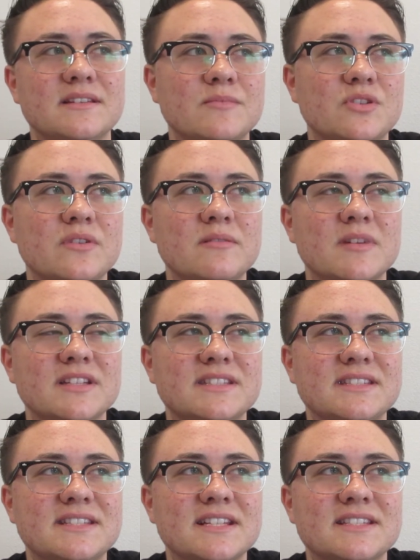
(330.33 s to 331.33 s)
between
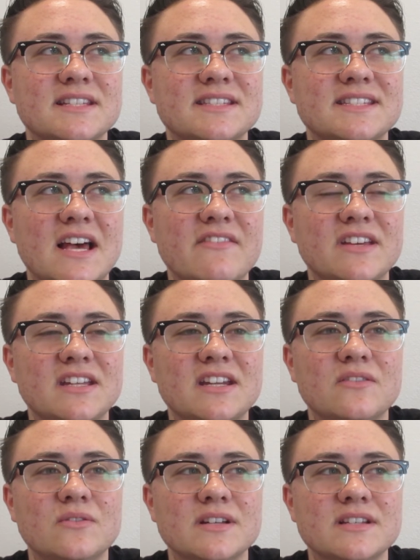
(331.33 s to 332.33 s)
months 6 and 7,
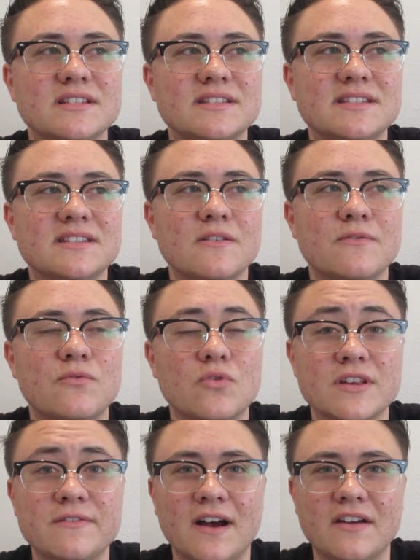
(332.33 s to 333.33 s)
it was
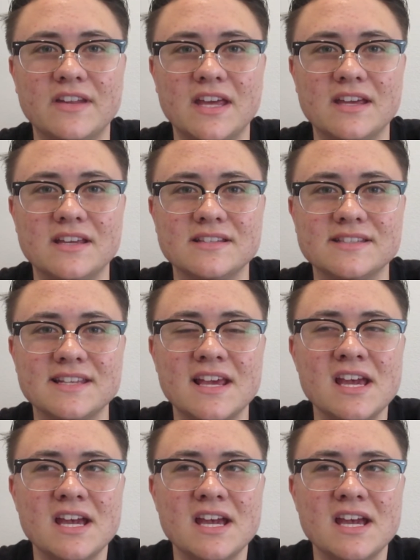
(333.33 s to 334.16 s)
45 days.